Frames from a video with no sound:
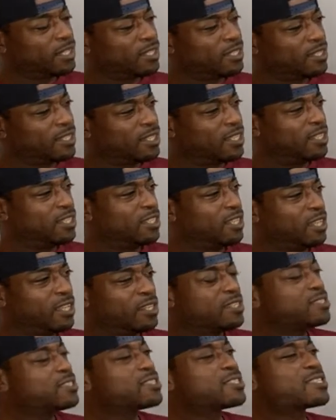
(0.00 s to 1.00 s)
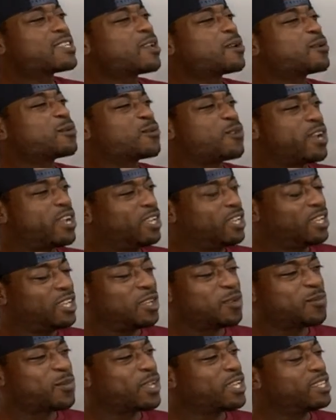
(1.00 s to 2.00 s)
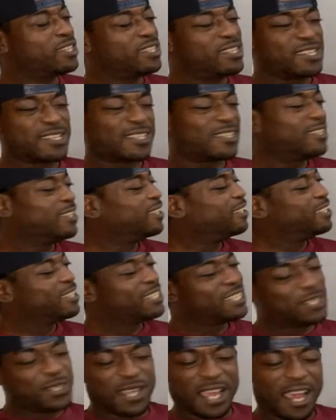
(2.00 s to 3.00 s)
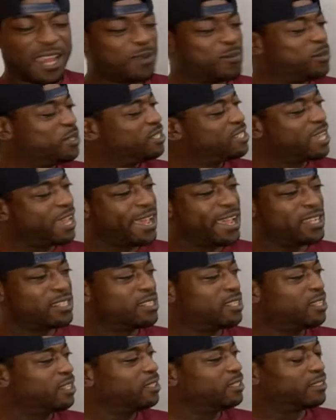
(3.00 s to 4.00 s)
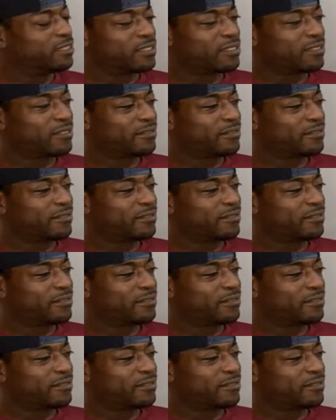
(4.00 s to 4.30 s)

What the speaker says: Indeed, this is something right here, man. Listen, you got to be tagged in.